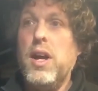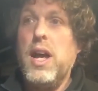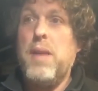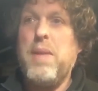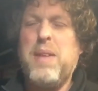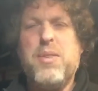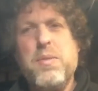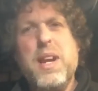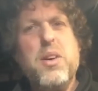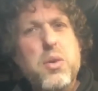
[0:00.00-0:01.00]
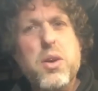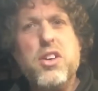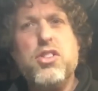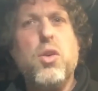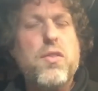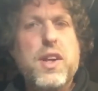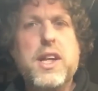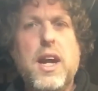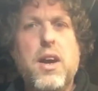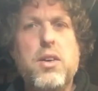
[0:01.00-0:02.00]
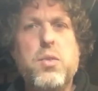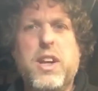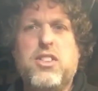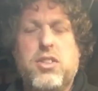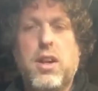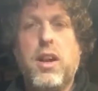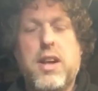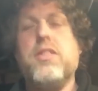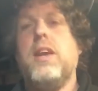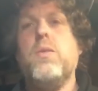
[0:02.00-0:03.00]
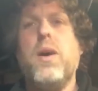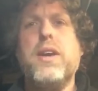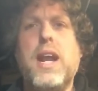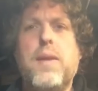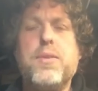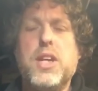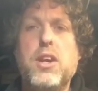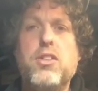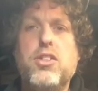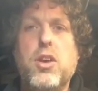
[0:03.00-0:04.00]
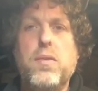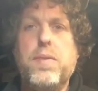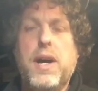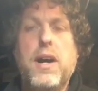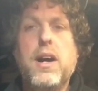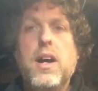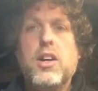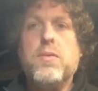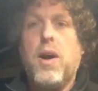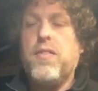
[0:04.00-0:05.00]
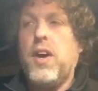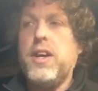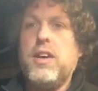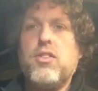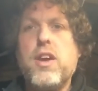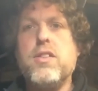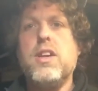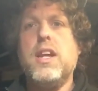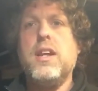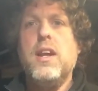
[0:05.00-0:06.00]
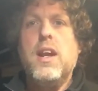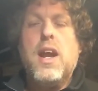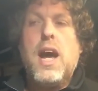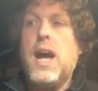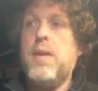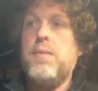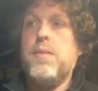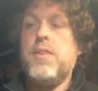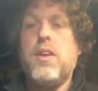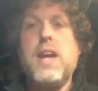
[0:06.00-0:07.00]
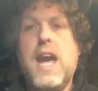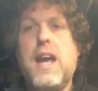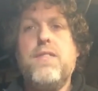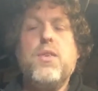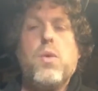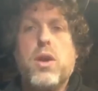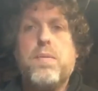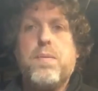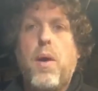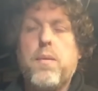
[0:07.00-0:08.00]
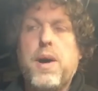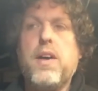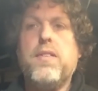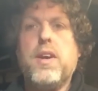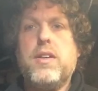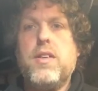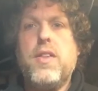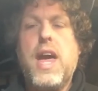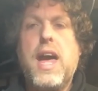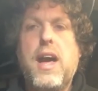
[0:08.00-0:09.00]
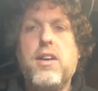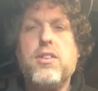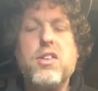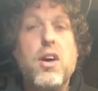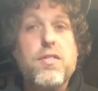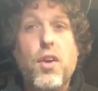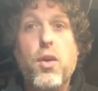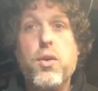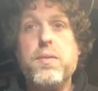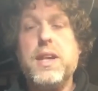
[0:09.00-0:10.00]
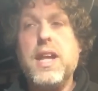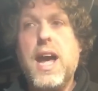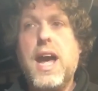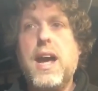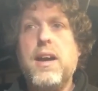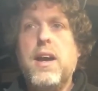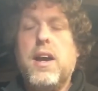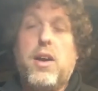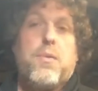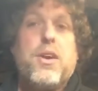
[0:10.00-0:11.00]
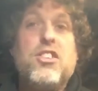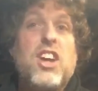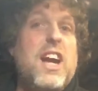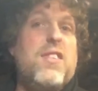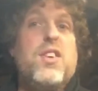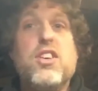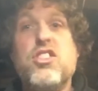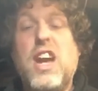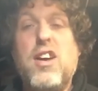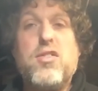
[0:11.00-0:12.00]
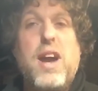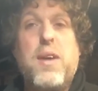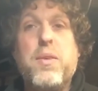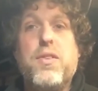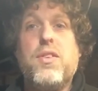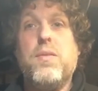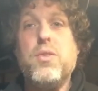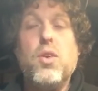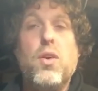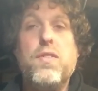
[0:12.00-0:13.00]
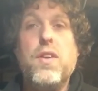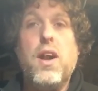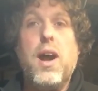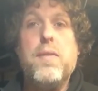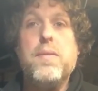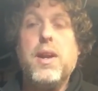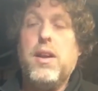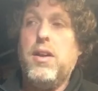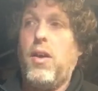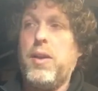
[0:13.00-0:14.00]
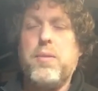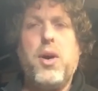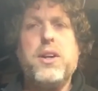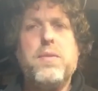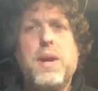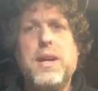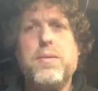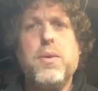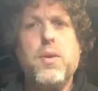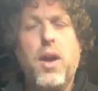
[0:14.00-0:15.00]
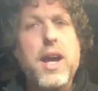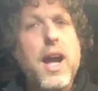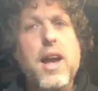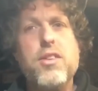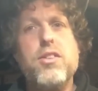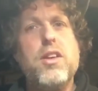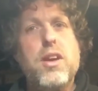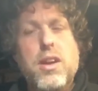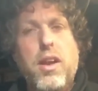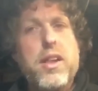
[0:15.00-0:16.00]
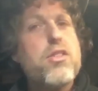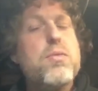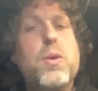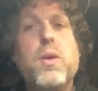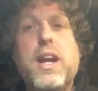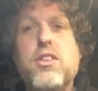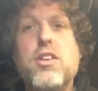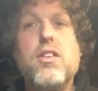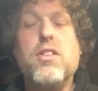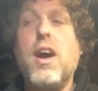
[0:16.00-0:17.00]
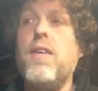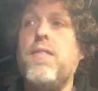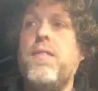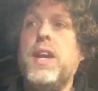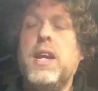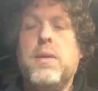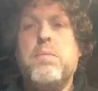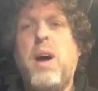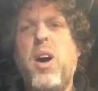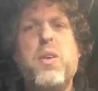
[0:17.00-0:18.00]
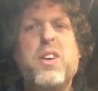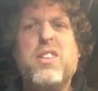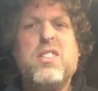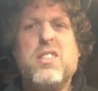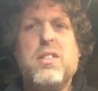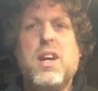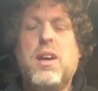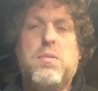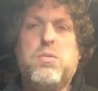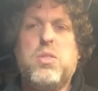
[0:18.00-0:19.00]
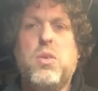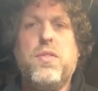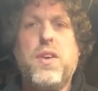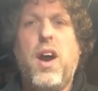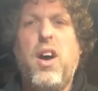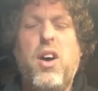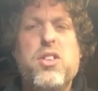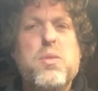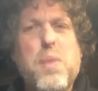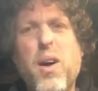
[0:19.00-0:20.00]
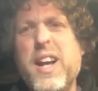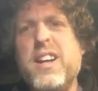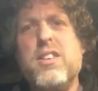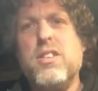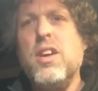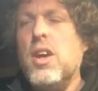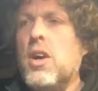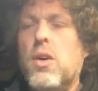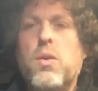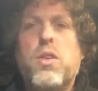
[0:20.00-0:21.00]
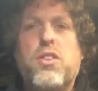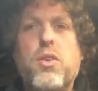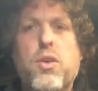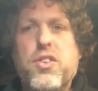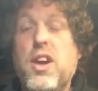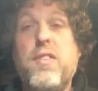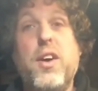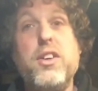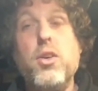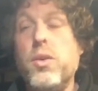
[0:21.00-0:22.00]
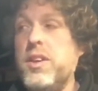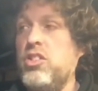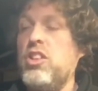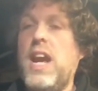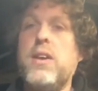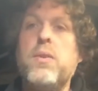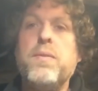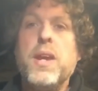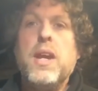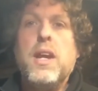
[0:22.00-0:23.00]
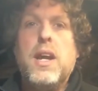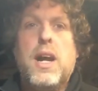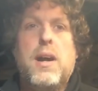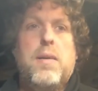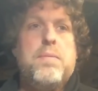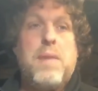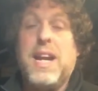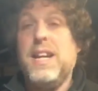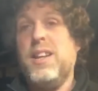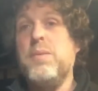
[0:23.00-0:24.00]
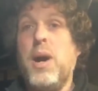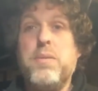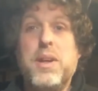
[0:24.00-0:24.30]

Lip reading: maybe some little short videos, which, like I said, won't get up to YouTube, but you might find interesting. So yeah, if you want to pop over to there and start following me there, and I appreciate if you could share it around with some sort of like-minded people like us that like the small engine stuff, mowers, sort of cars, bikes, all the sort of stuff I do on this channel. Mainly at the moment it's